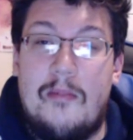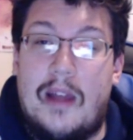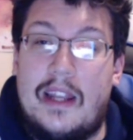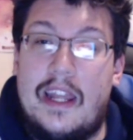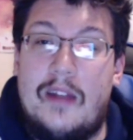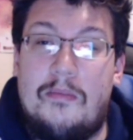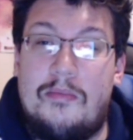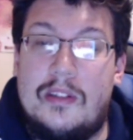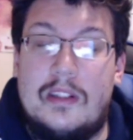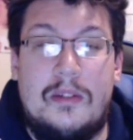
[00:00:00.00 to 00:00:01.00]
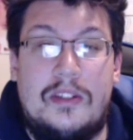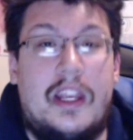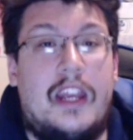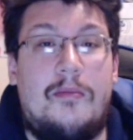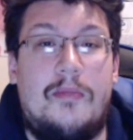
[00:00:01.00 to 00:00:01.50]
My dad puts them to
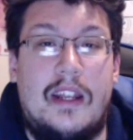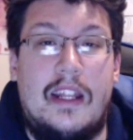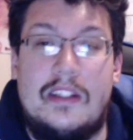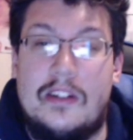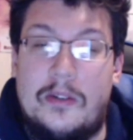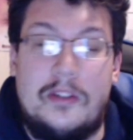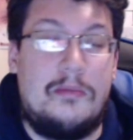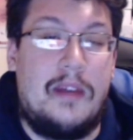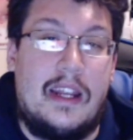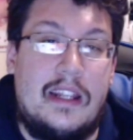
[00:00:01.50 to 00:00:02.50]
shame, and he's an older man.